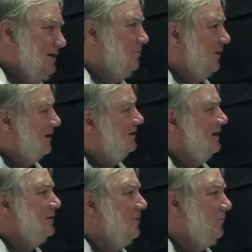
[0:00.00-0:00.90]
the plant can
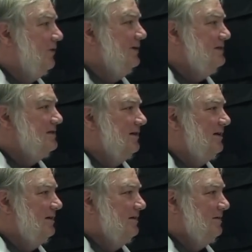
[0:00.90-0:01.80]
take them up pretty easily.
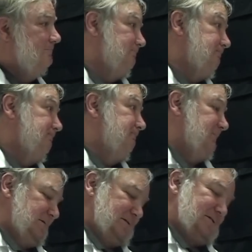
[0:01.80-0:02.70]

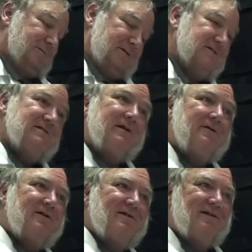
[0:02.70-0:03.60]
So there's another.